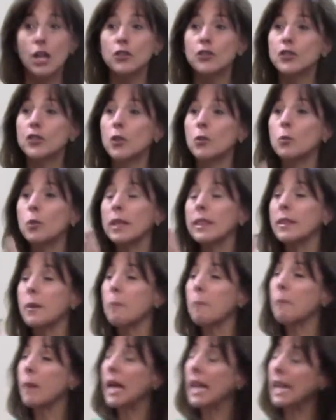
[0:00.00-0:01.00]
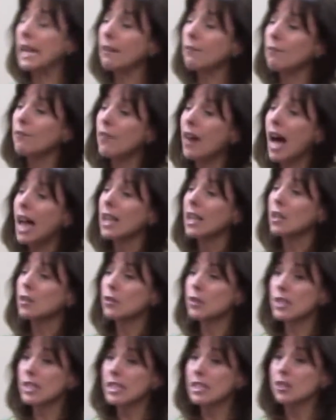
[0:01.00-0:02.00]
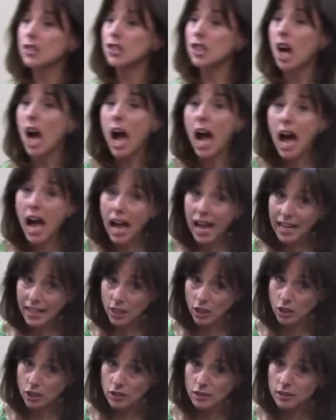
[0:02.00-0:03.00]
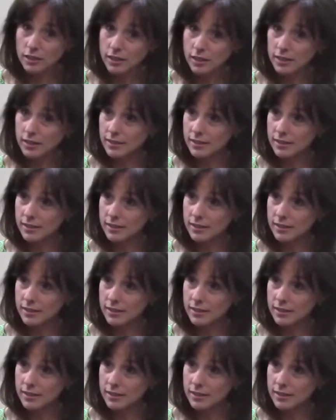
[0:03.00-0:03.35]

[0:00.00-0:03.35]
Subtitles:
So when the money follows the child,